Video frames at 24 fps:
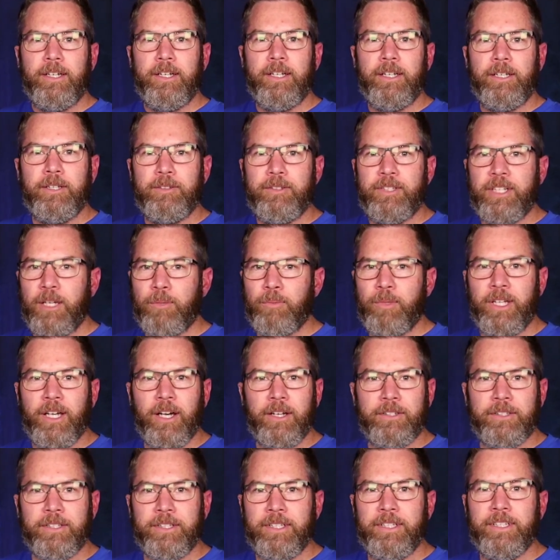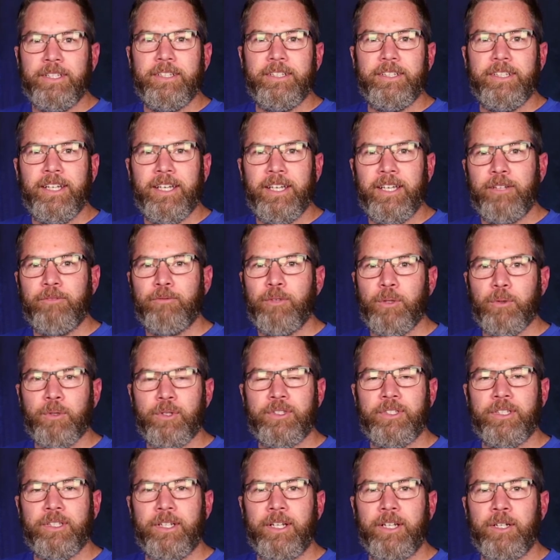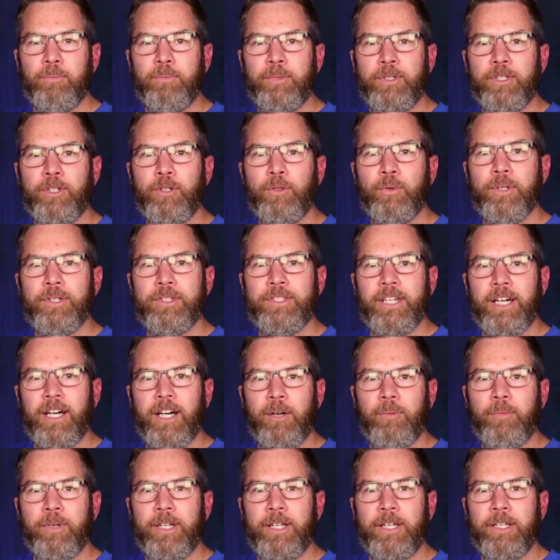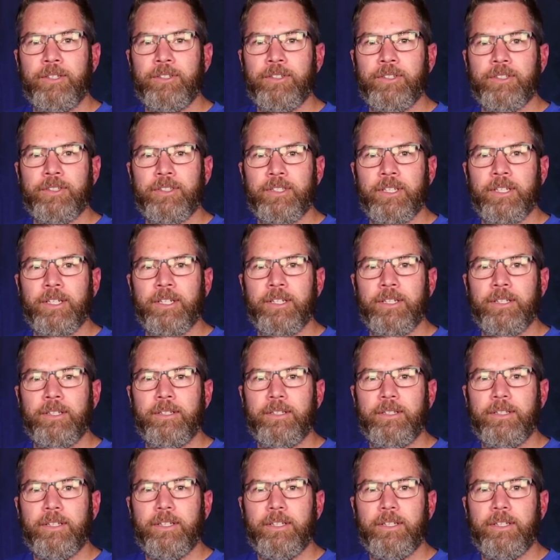He'd take me out to eat, and we were sitting at a meal one time, and he just said,